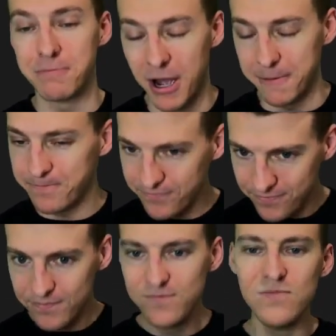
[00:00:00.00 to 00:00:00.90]
But
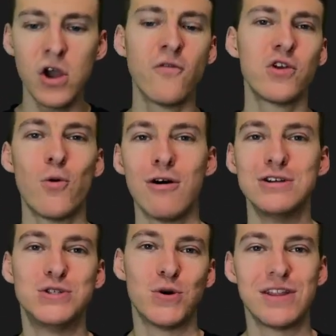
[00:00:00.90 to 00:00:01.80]
hopefully you all
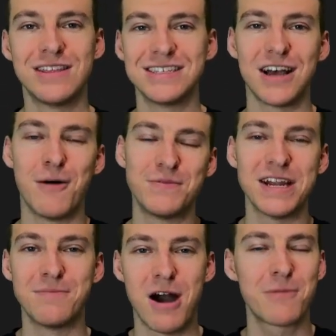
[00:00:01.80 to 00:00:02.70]
enjoyed this
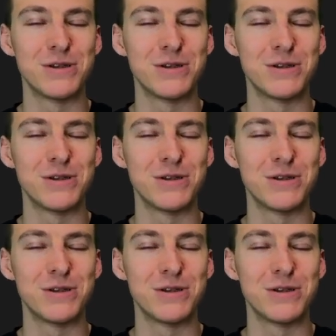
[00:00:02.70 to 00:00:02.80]
updated mock.